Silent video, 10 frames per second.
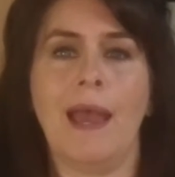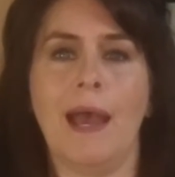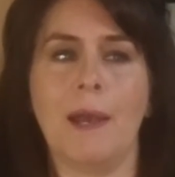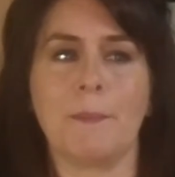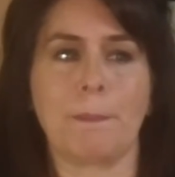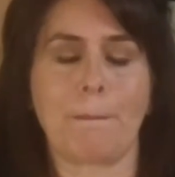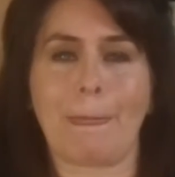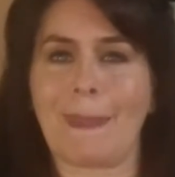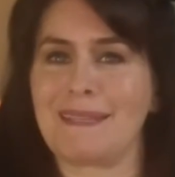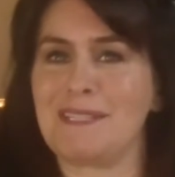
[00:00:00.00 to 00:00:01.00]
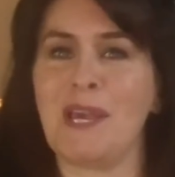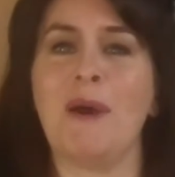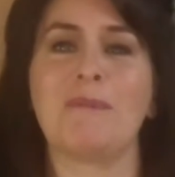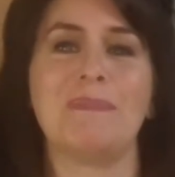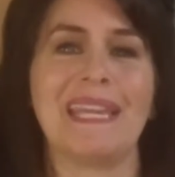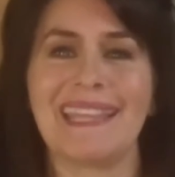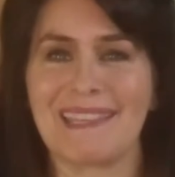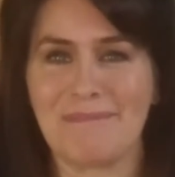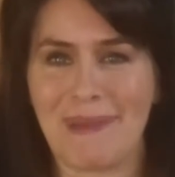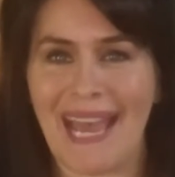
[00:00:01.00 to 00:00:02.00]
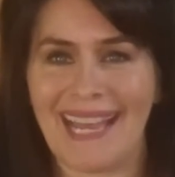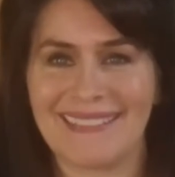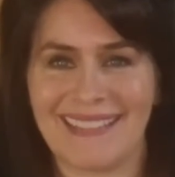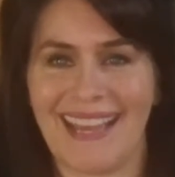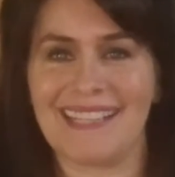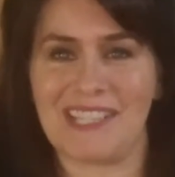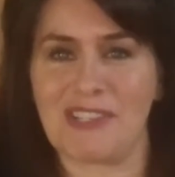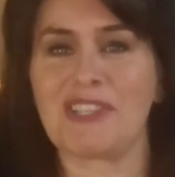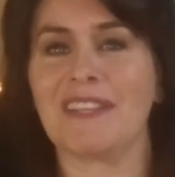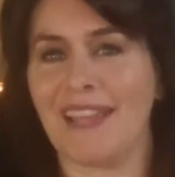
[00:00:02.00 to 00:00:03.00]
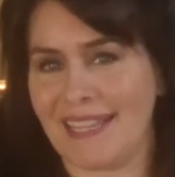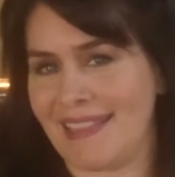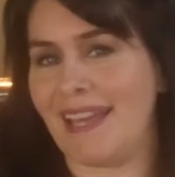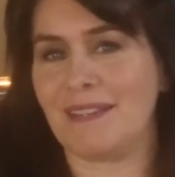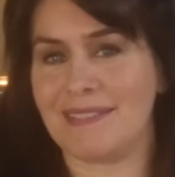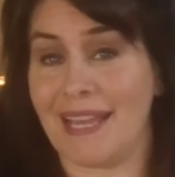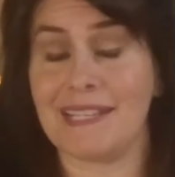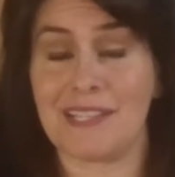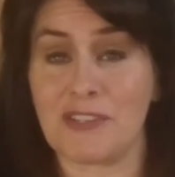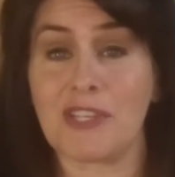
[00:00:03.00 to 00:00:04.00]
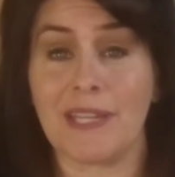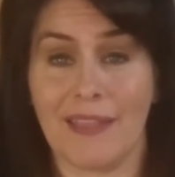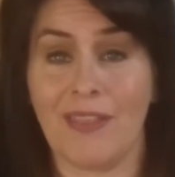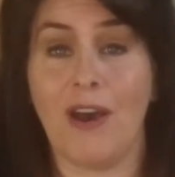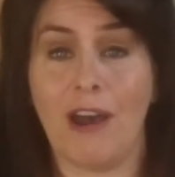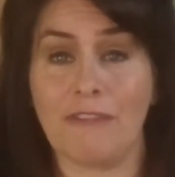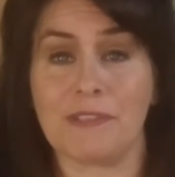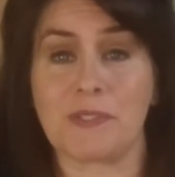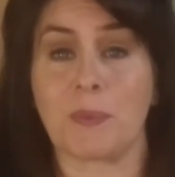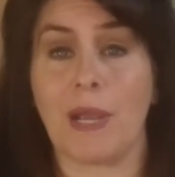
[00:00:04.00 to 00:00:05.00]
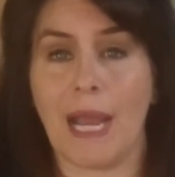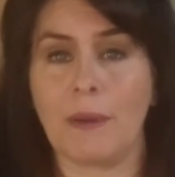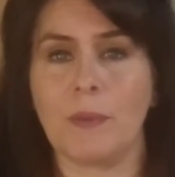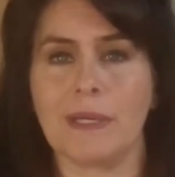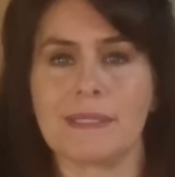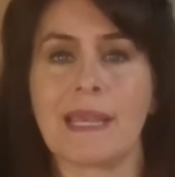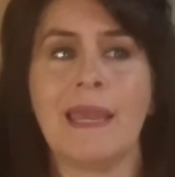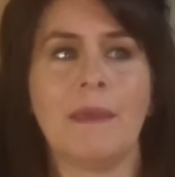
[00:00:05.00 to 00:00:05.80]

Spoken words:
Don't be the bad dietitian like that dietitian in the office where I was.